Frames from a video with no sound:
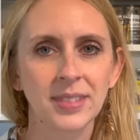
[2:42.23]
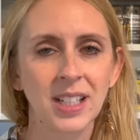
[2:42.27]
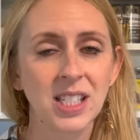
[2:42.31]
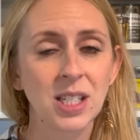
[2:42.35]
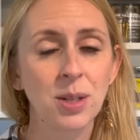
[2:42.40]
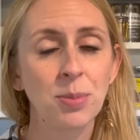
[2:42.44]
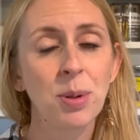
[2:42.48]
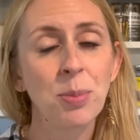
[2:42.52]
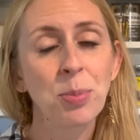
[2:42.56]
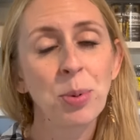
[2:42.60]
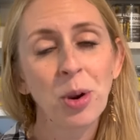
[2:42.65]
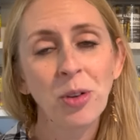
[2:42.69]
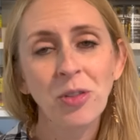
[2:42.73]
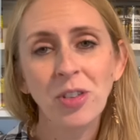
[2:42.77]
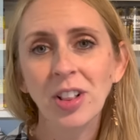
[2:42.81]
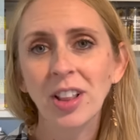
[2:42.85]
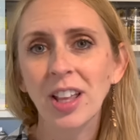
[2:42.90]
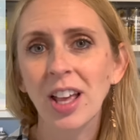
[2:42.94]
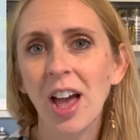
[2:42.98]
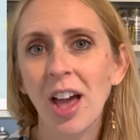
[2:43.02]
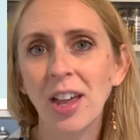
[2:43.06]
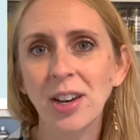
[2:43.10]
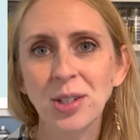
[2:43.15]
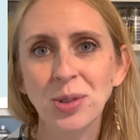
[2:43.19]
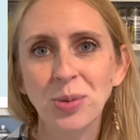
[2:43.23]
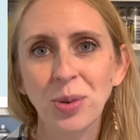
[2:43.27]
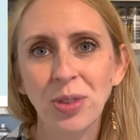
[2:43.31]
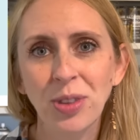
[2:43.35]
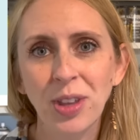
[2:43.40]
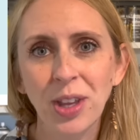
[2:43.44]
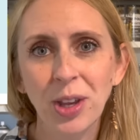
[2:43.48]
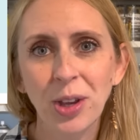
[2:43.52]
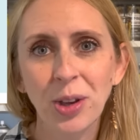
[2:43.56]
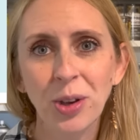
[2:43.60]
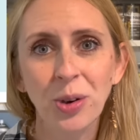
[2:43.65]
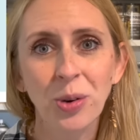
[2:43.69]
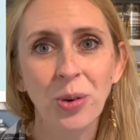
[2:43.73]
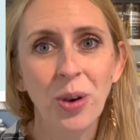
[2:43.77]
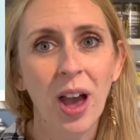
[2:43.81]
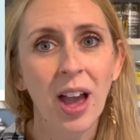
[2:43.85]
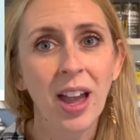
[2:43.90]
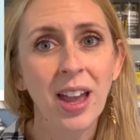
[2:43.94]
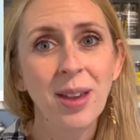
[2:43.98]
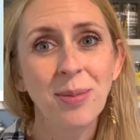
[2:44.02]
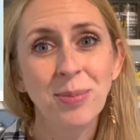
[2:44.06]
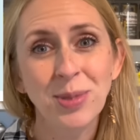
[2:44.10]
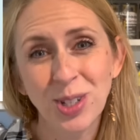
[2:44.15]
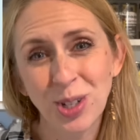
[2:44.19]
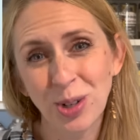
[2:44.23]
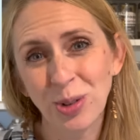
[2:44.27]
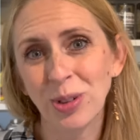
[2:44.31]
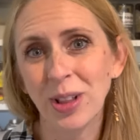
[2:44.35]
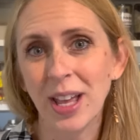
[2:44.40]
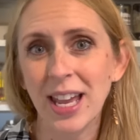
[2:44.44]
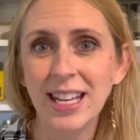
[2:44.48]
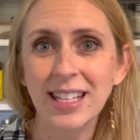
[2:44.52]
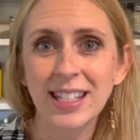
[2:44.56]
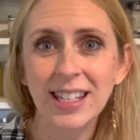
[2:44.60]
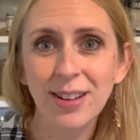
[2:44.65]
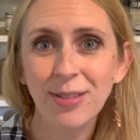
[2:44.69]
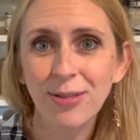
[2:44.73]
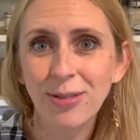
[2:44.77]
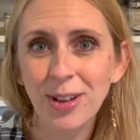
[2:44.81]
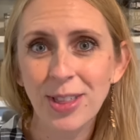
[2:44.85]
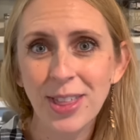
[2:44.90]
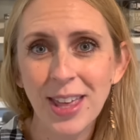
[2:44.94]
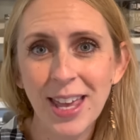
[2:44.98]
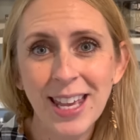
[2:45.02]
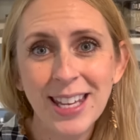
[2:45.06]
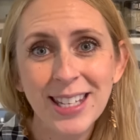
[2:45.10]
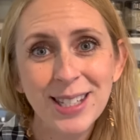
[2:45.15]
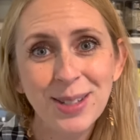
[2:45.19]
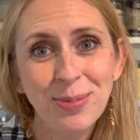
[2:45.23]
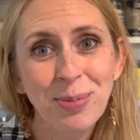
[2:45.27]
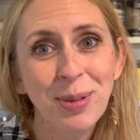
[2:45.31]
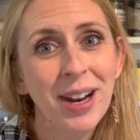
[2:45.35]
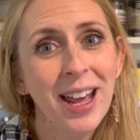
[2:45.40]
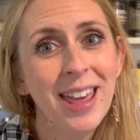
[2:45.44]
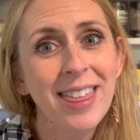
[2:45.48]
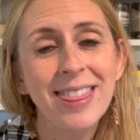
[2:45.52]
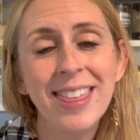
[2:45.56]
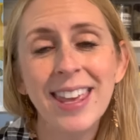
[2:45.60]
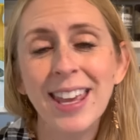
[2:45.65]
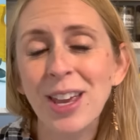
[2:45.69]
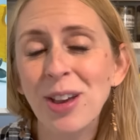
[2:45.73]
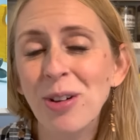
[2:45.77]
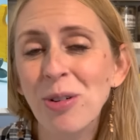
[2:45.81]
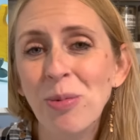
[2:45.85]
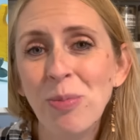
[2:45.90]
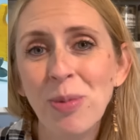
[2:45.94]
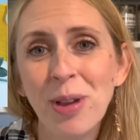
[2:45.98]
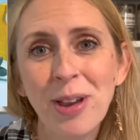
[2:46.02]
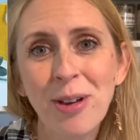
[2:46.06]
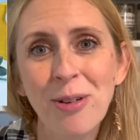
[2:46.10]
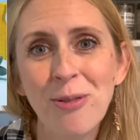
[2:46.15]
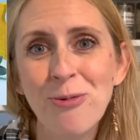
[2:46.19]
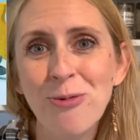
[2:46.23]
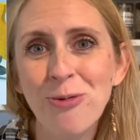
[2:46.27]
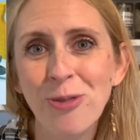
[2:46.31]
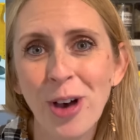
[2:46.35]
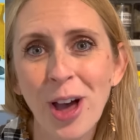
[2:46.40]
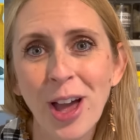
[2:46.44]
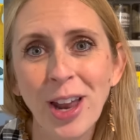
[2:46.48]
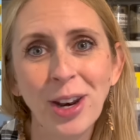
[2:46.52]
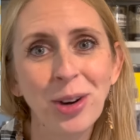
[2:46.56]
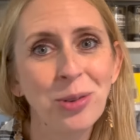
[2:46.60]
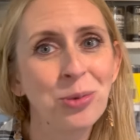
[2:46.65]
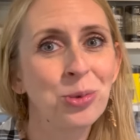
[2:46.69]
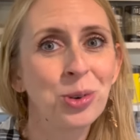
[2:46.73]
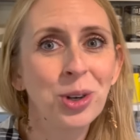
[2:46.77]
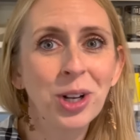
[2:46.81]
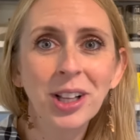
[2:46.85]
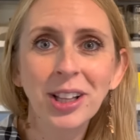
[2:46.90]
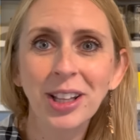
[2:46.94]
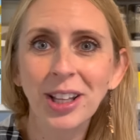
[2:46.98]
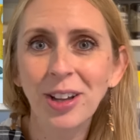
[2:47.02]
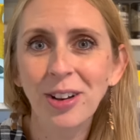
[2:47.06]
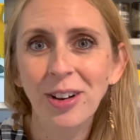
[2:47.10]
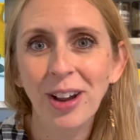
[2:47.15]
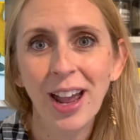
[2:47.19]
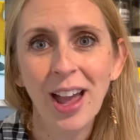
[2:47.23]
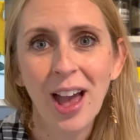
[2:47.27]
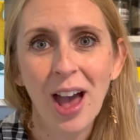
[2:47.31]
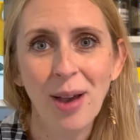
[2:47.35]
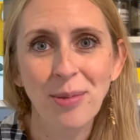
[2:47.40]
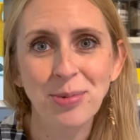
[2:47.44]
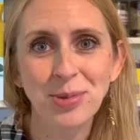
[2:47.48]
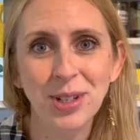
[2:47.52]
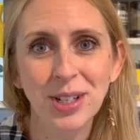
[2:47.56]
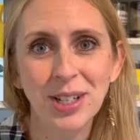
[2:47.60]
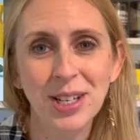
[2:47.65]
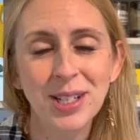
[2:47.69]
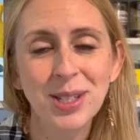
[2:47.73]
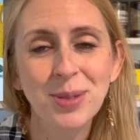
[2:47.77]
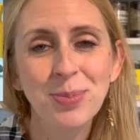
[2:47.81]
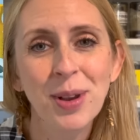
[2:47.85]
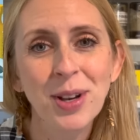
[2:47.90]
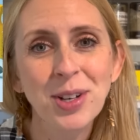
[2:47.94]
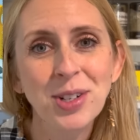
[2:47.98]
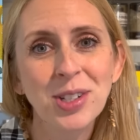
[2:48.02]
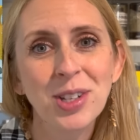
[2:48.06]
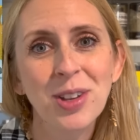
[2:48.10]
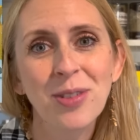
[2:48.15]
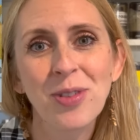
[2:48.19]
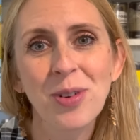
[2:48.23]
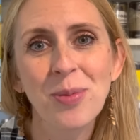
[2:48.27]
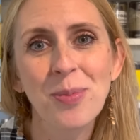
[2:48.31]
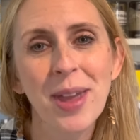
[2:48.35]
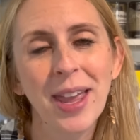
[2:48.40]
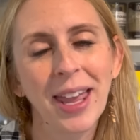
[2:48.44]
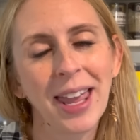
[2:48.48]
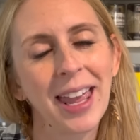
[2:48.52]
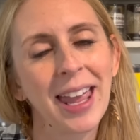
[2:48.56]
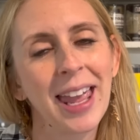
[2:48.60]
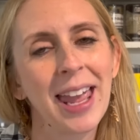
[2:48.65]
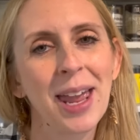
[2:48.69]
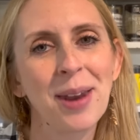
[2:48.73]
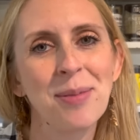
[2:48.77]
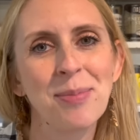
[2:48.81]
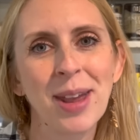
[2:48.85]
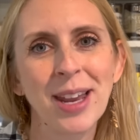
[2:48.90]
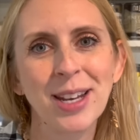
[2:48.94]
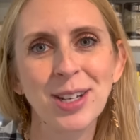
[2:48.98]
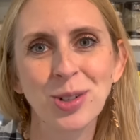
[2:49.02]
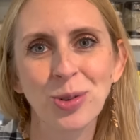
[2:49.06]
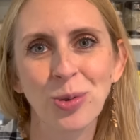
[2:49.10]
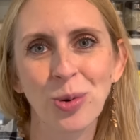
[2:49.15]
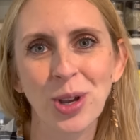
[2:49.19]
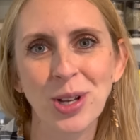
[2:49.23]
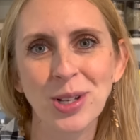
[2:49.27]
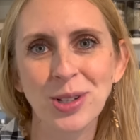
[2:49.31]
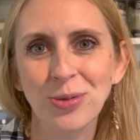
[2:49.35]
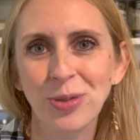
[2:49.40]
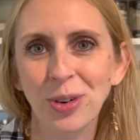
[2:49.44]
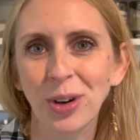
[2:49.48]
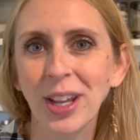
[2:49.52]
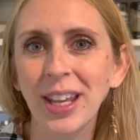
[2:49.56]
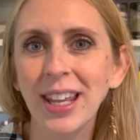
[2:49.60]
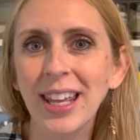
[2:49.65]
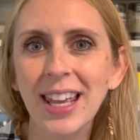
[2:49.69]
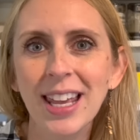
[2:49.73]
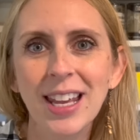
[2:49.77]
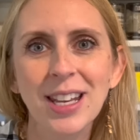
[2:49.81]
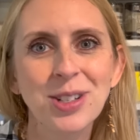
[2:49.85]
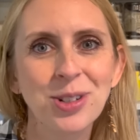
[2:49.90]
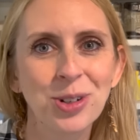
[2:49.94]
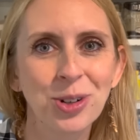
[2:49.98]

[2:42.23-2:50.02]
To be perfectly honest with you, I am too lazy for this, but I think it would be a fun and really great option, especially if you're making handmade toys for kids or